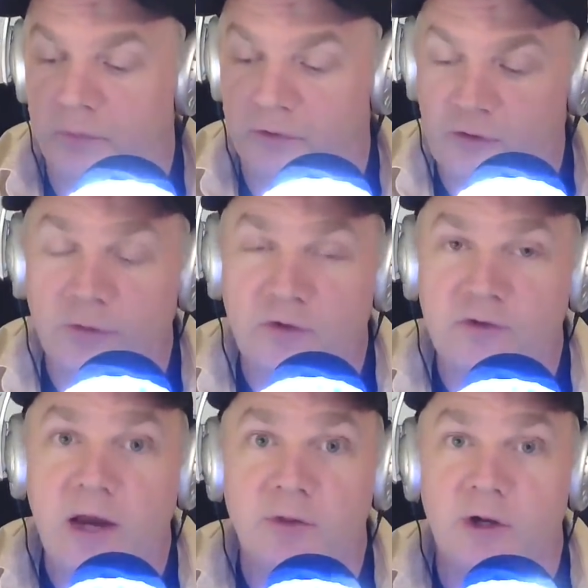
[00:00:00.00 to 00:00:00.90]

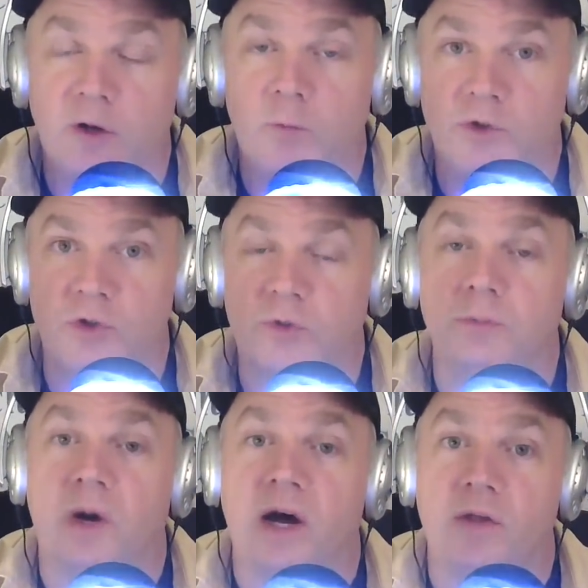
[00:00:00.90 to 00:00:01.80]
services out there which you
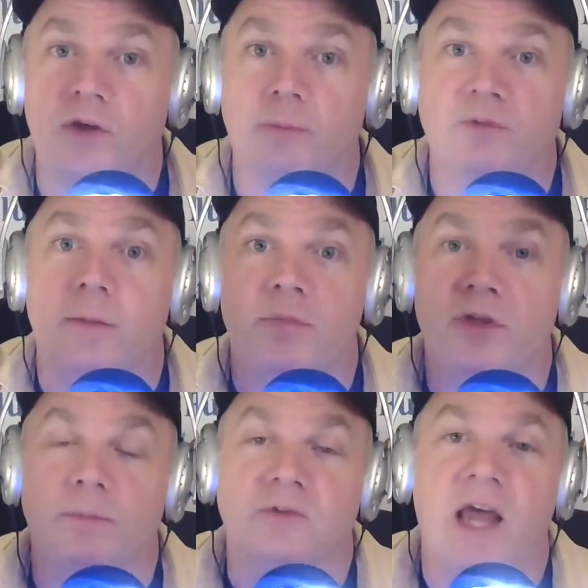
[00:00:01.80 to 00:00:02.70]
can buy thumbs up
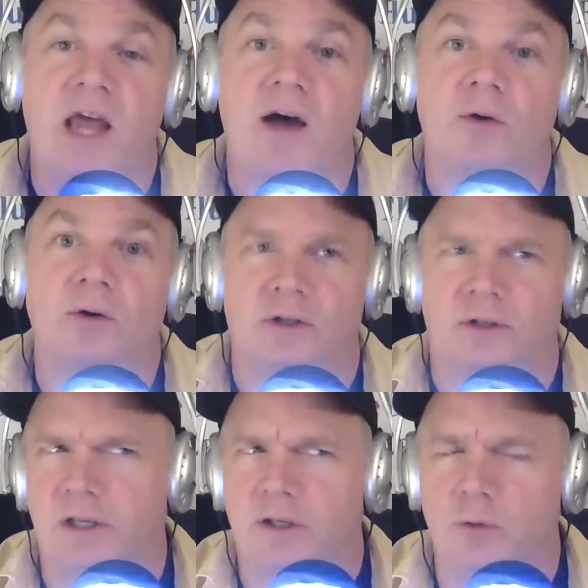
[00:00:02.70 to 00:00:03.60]
thumbs down
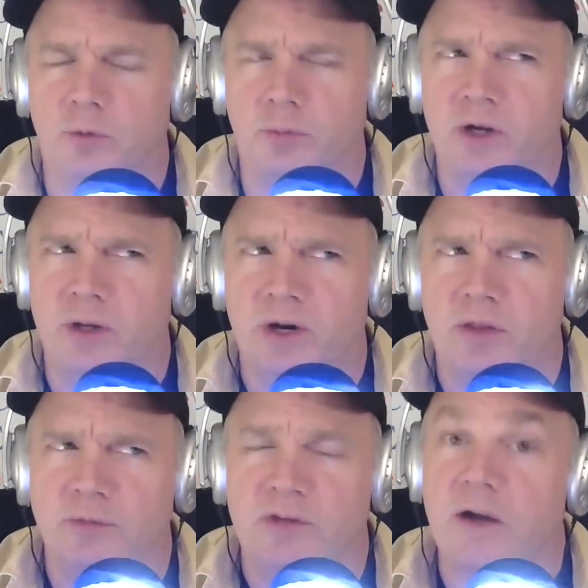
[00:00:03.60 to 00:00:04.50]
like you would want to buy
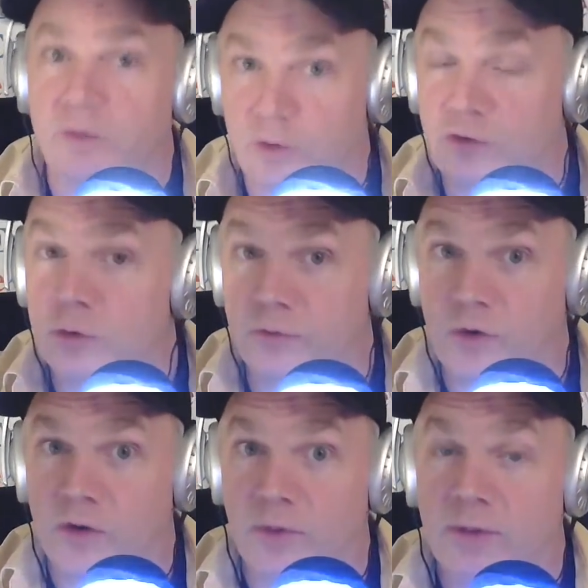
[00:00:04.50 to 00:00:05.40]
thumbs down or you could do it
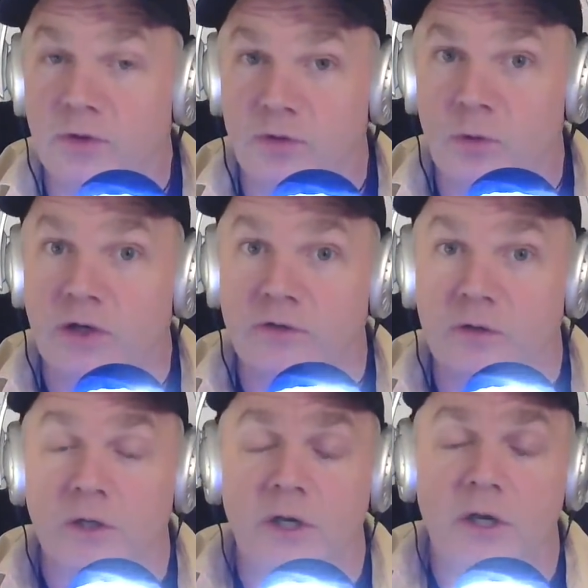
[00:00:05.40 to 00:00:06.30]
for other people if you wanted
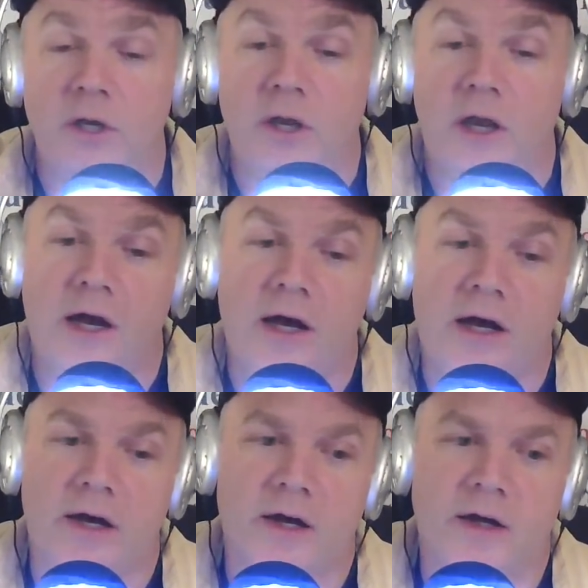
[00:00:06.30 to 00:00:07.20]
to
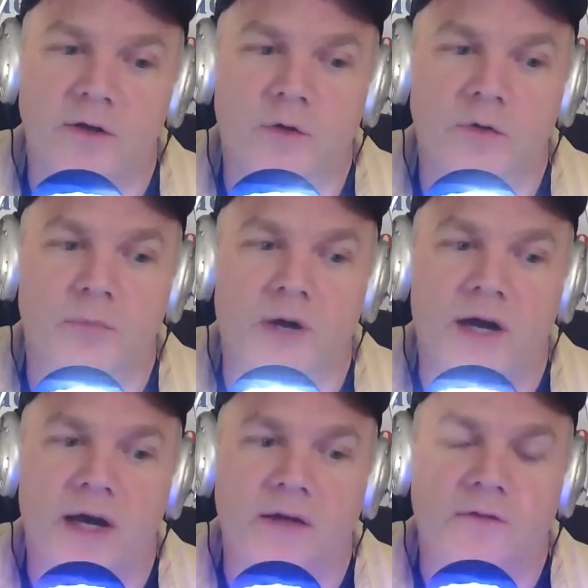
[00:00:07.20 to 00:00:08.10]
uh you can
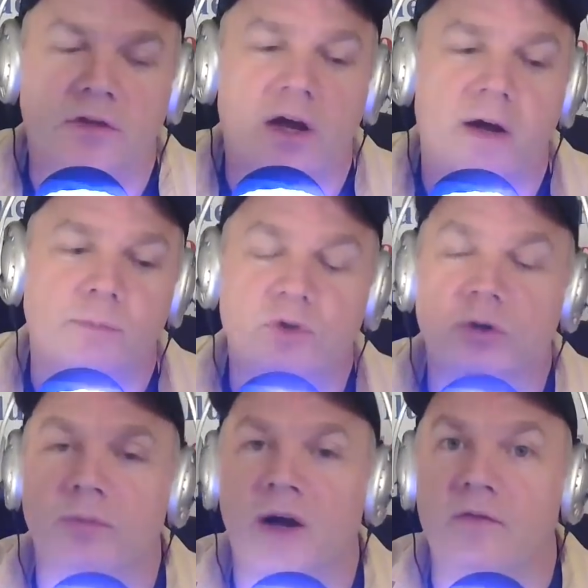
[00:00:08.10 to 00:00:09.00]
buy subs you
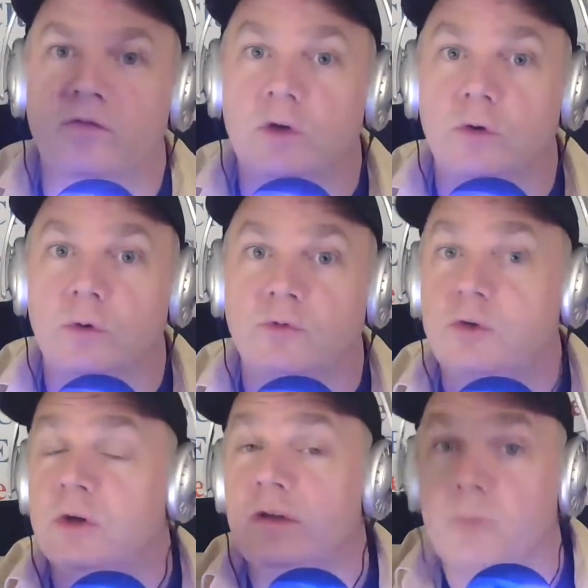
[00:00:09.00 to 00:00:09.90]
can buy views
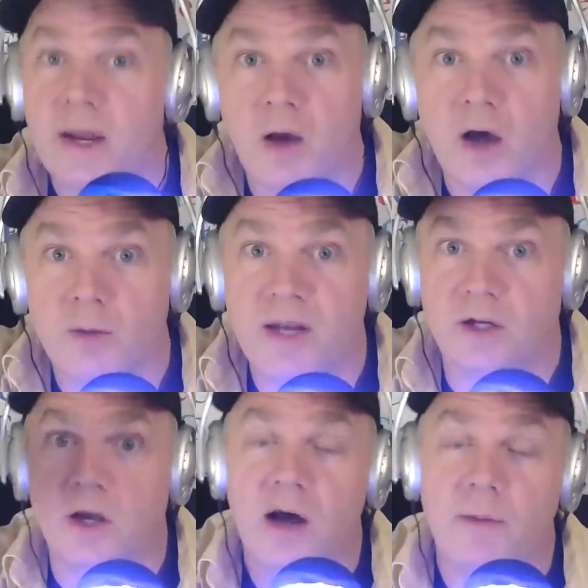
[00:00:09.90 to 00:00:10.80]
you can even buy
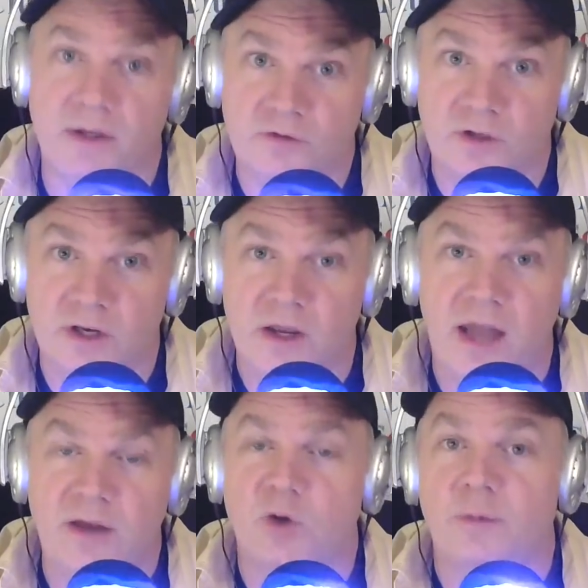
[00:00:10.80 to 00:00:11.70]
automated comments
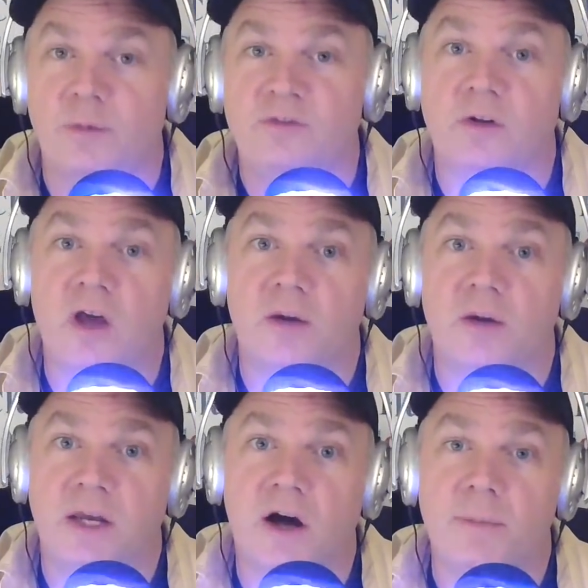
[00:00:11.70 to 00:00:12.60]
and you can always tell the
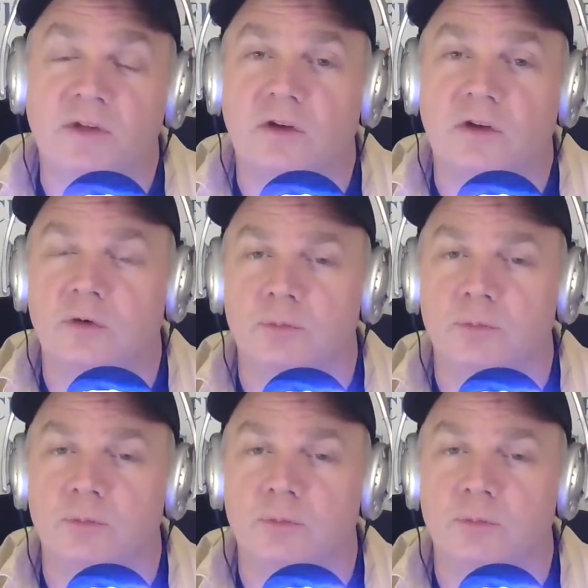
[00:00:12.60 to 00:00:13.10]
automated comments because they're